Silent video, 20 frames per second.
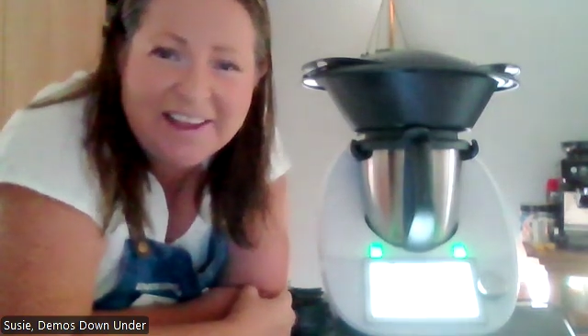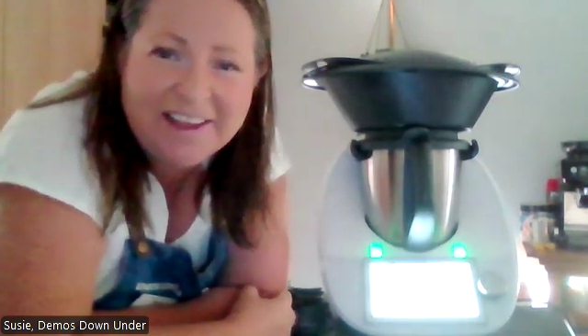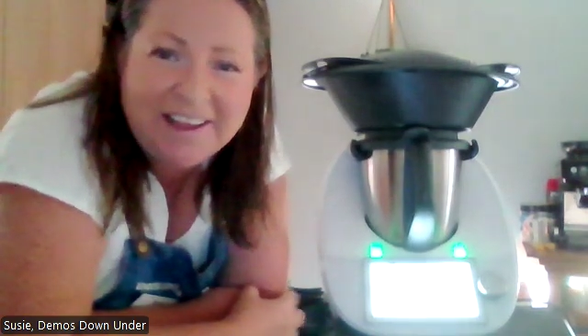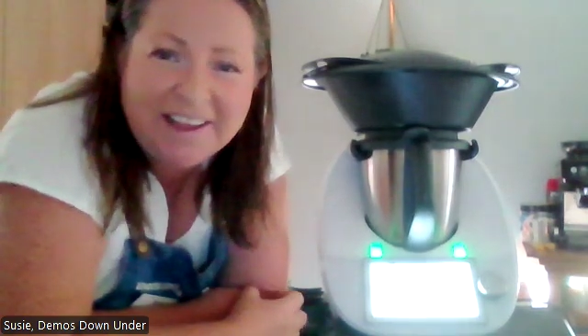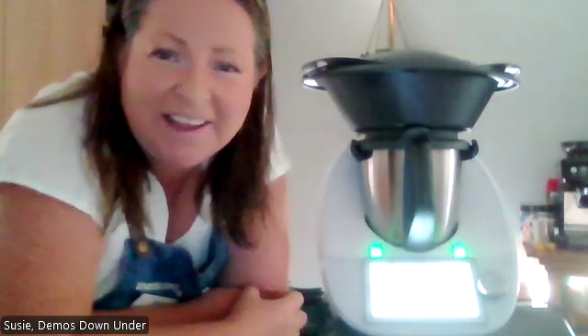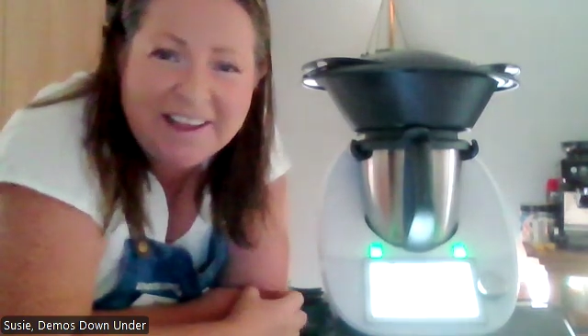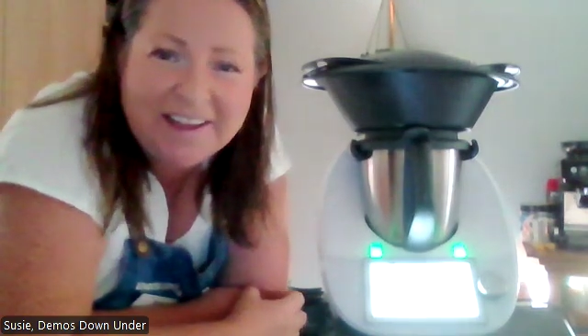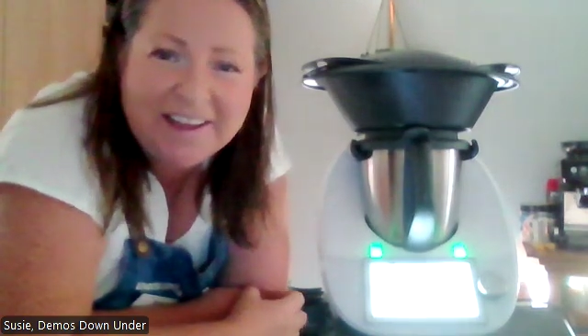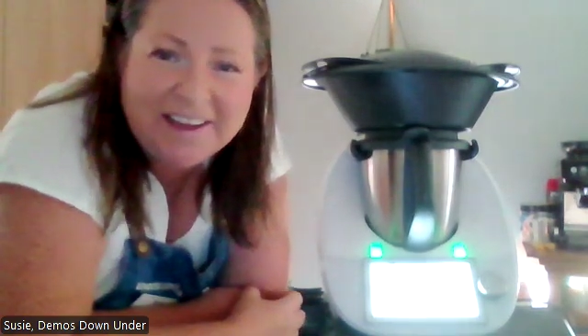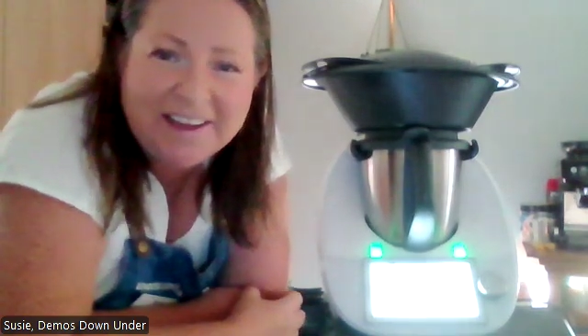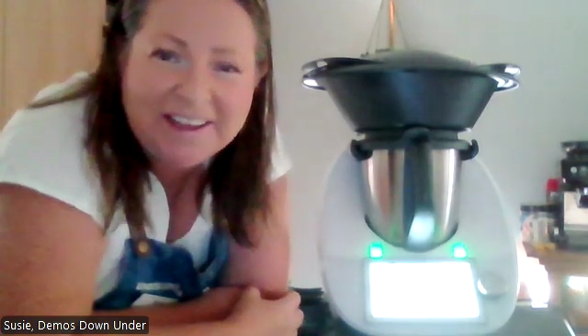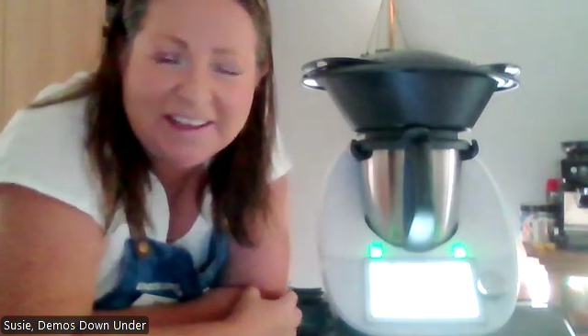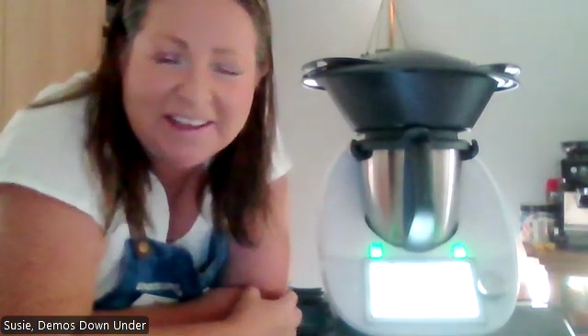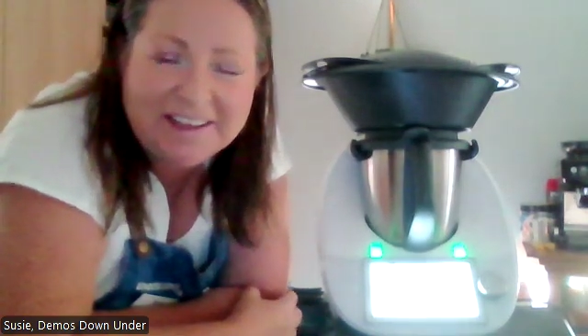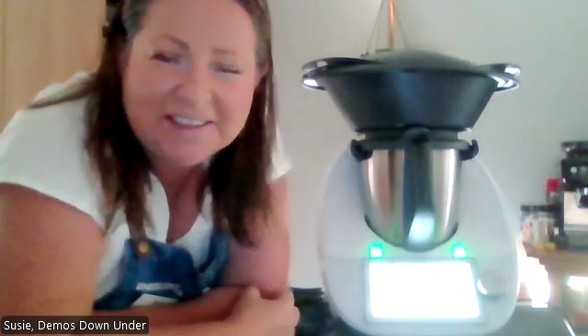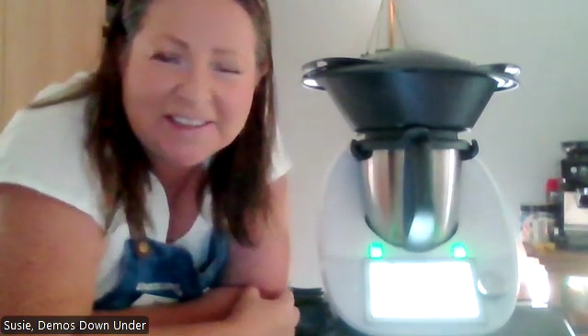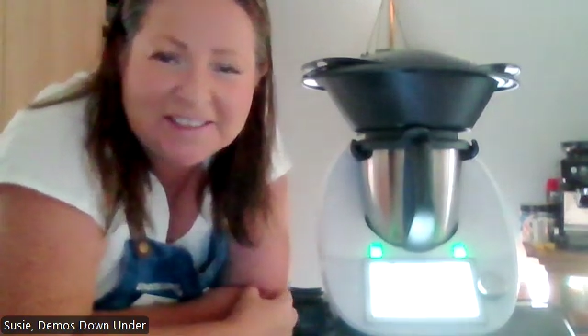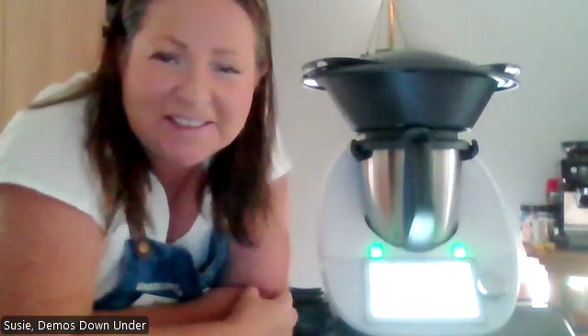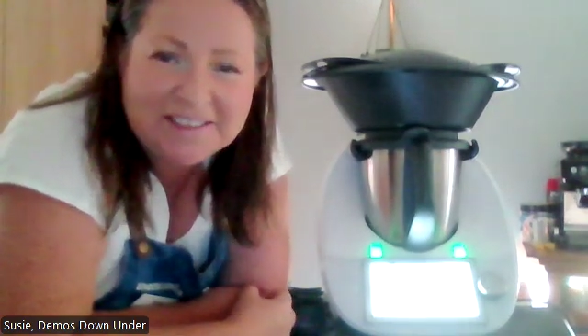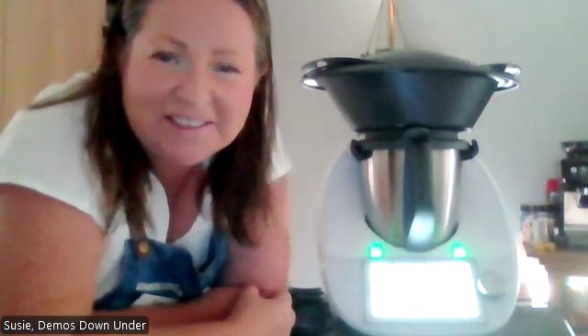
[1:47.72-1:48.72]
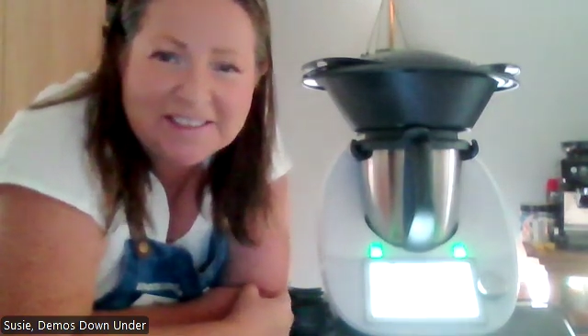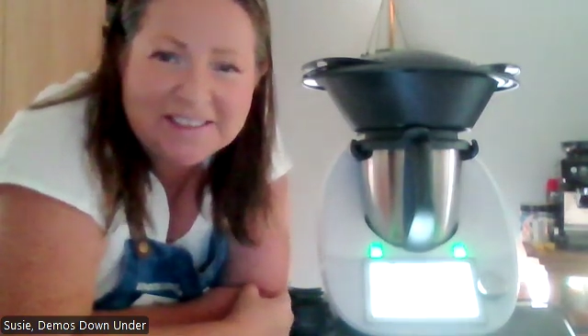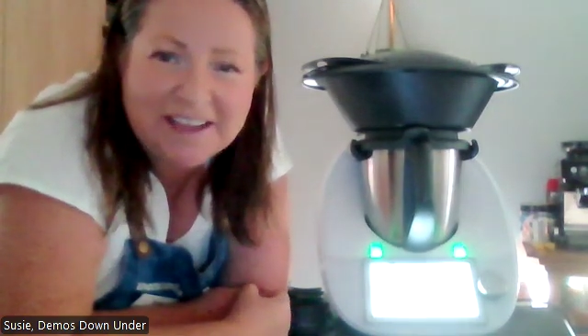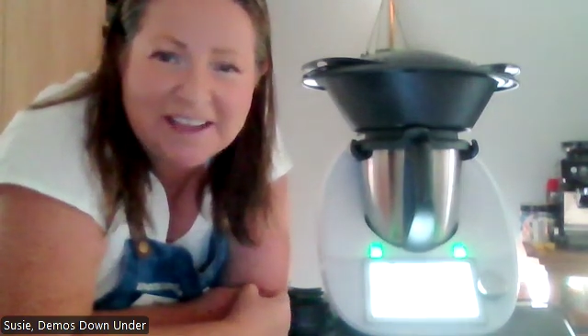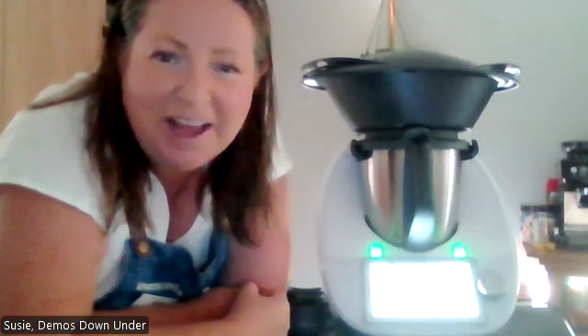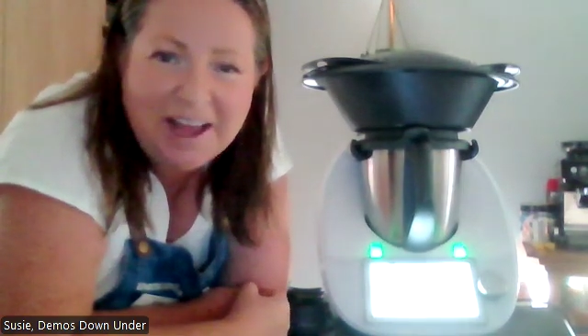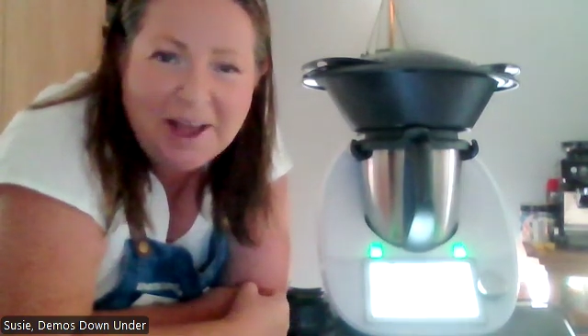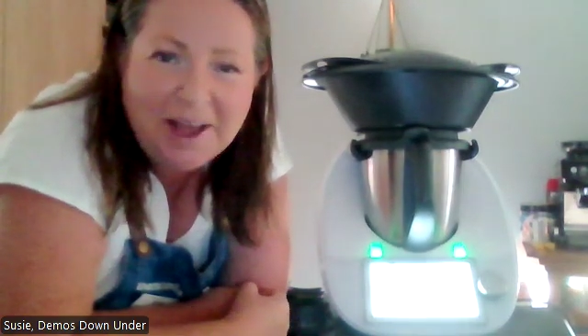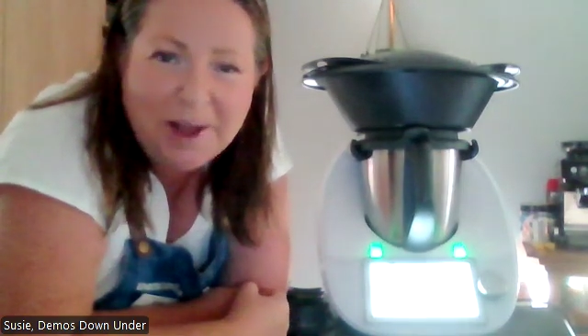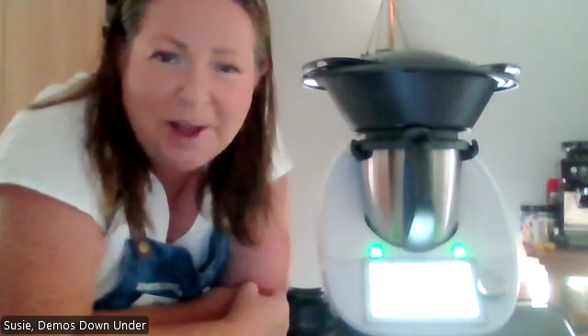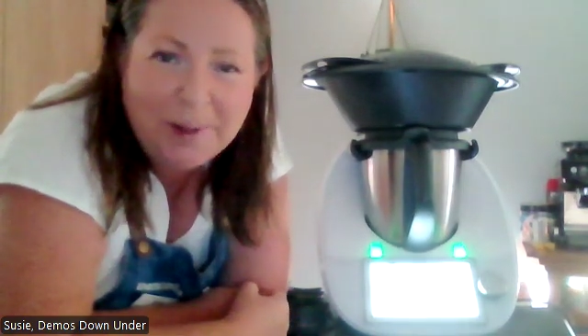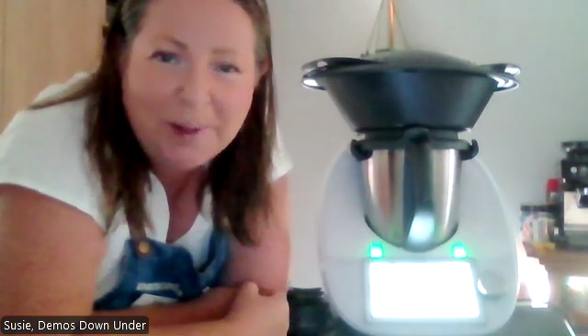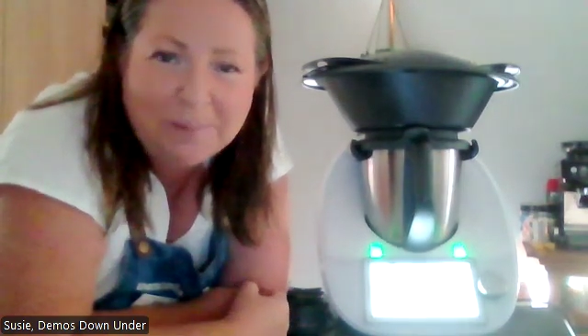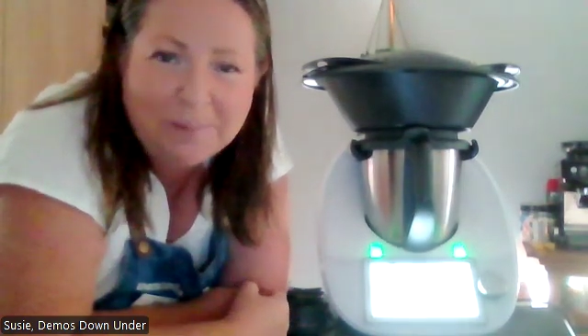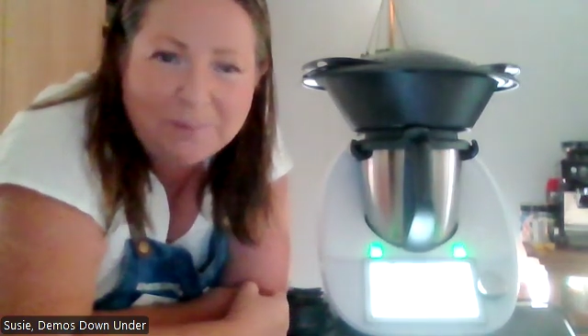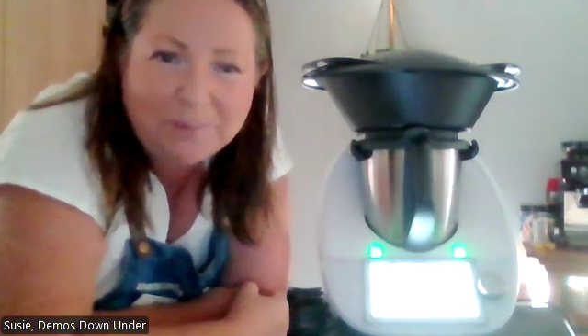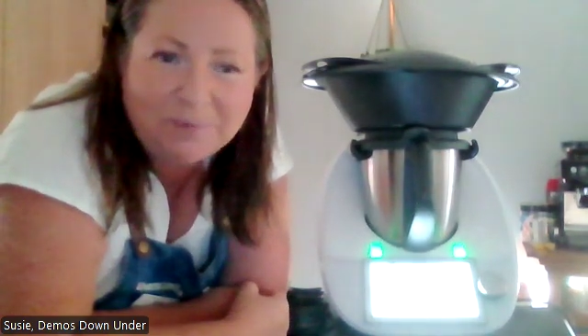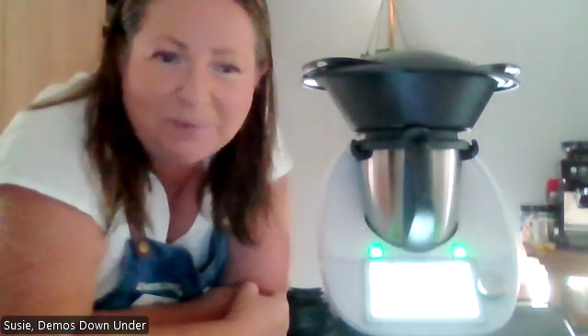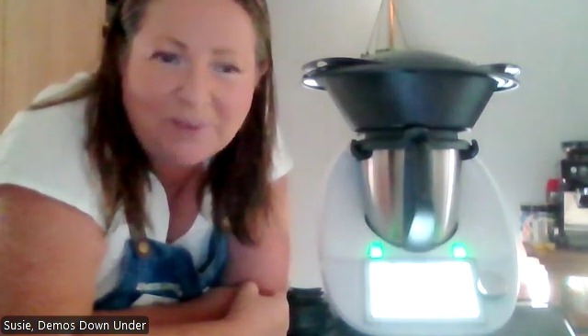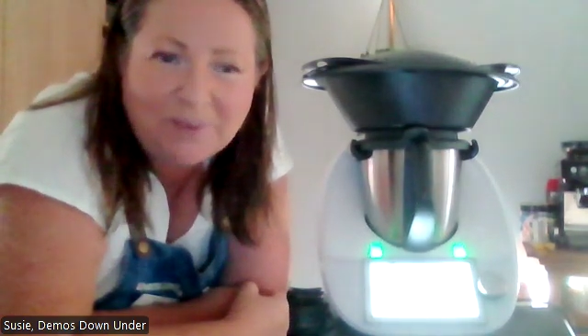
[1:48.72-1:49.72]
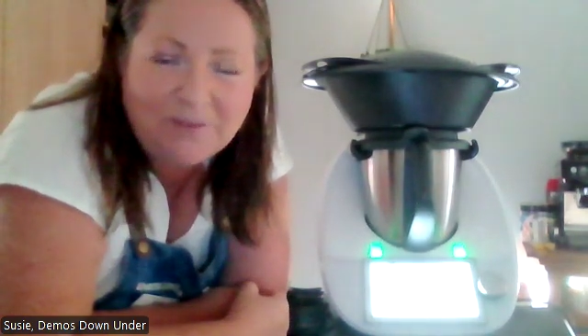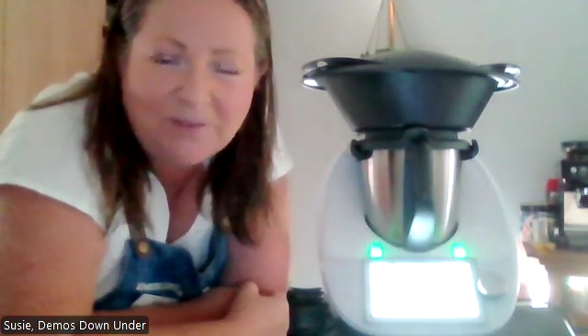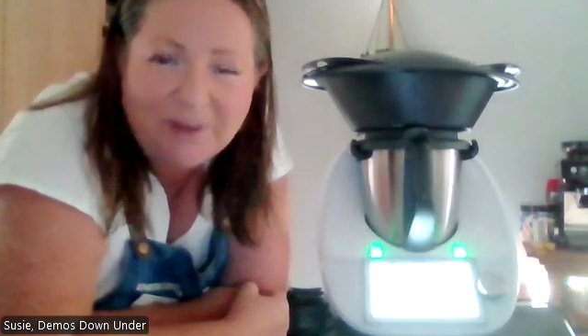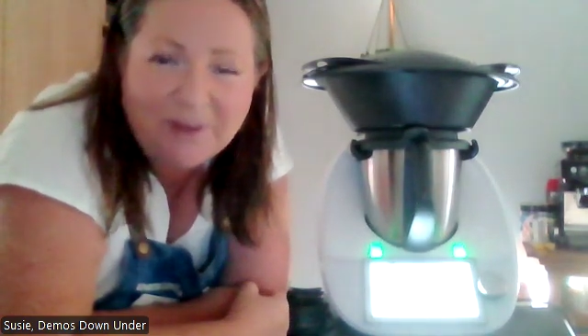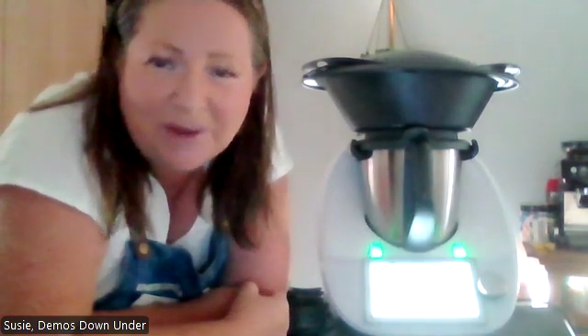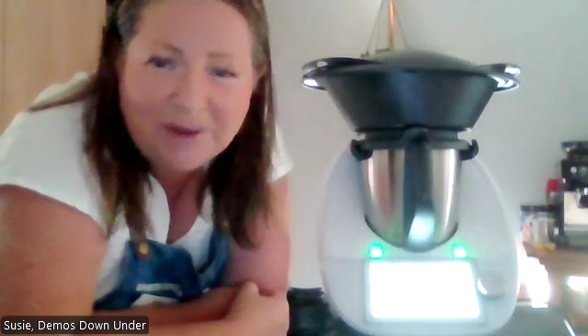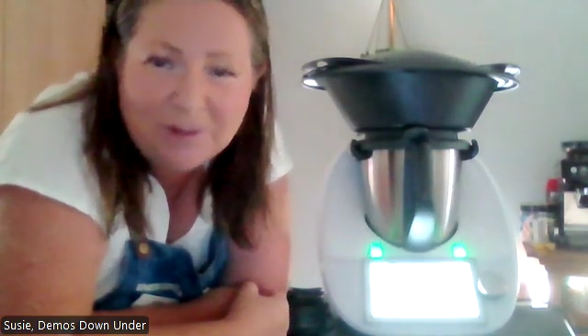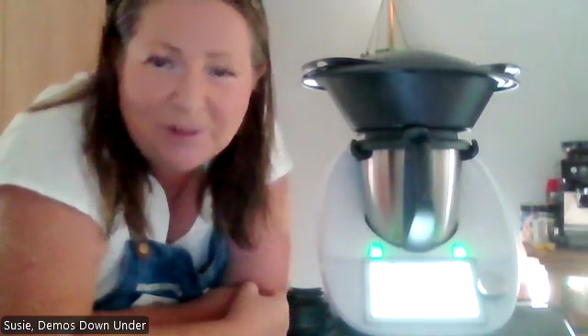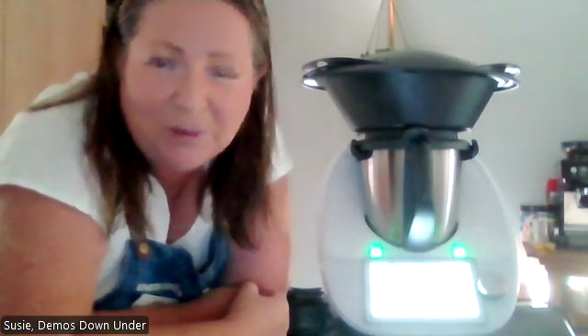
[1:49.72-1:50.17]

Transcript: It is very